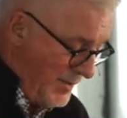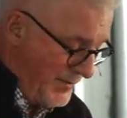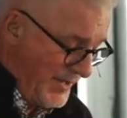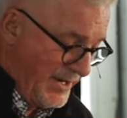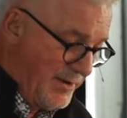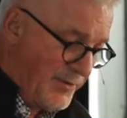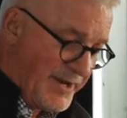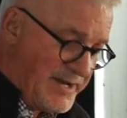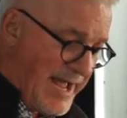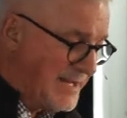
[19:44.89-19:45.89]
the,
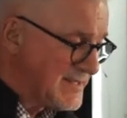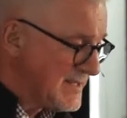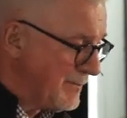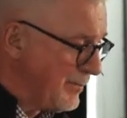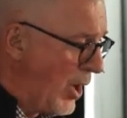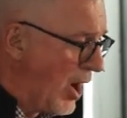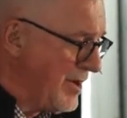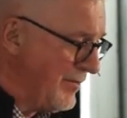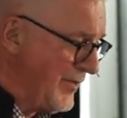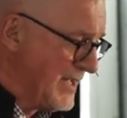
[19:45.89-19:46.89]
the next
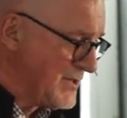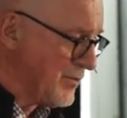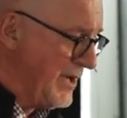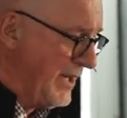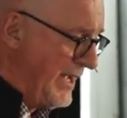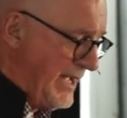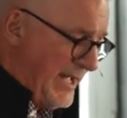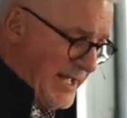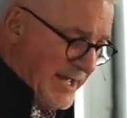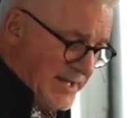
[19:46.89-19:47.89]
part of this really
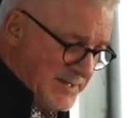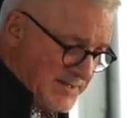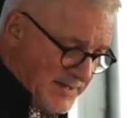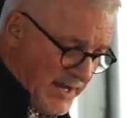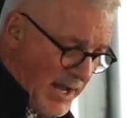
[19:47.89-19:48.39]
is